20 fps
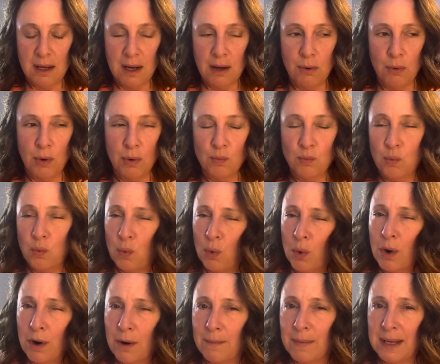on
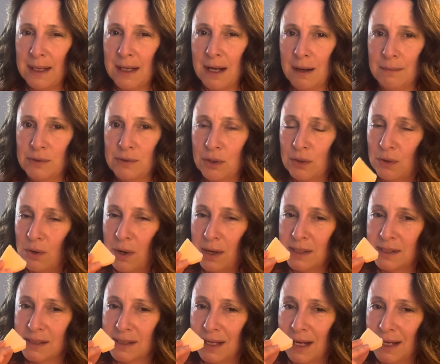warm. It comes
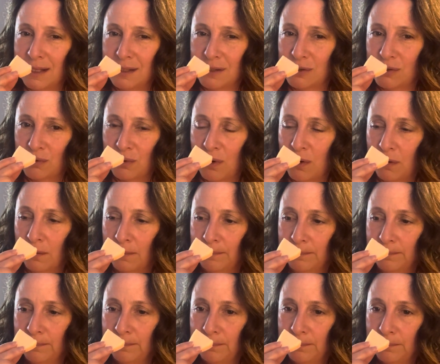across as strong,
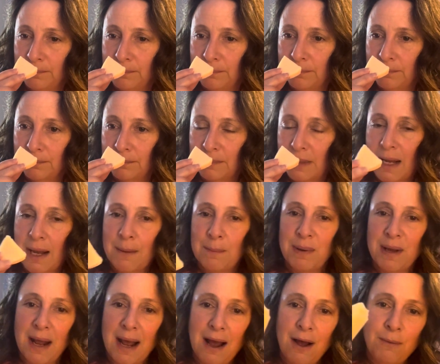
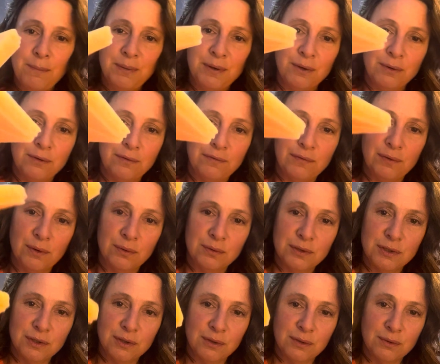but how beautiful
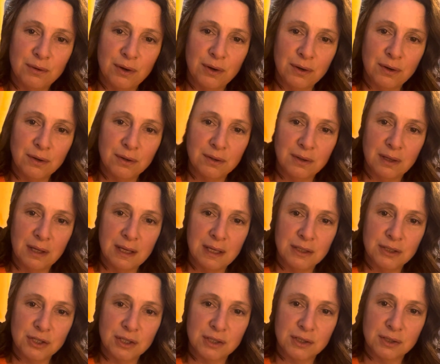too. Her,
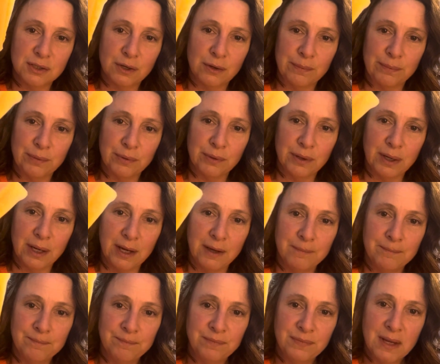it's just so pretty.
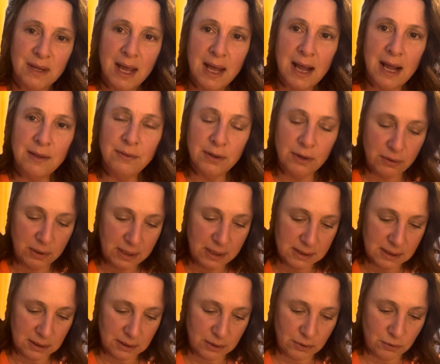And there is
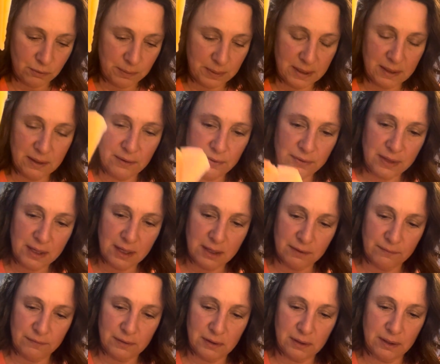a little bit, I think,
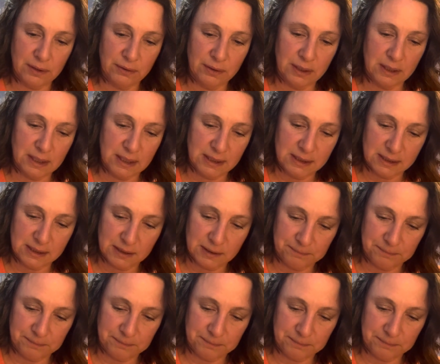of glitter in this.